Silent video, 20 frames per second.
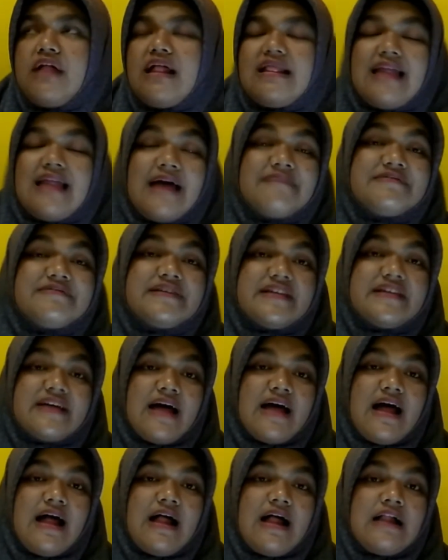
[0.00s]

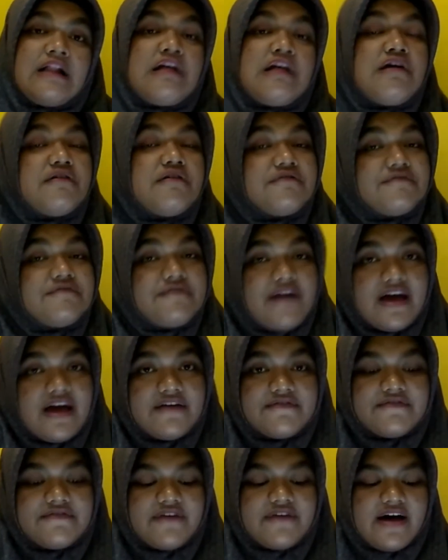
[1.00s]
elliptical,
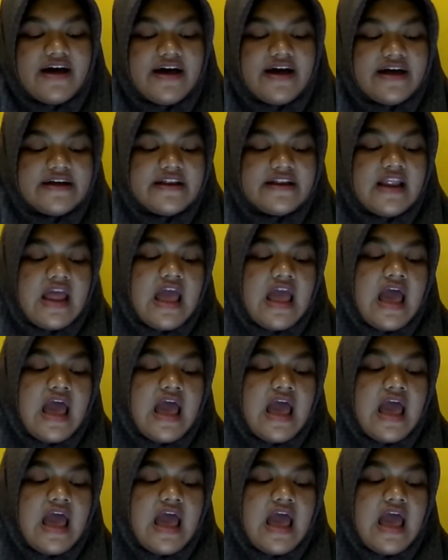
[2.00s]
vivid,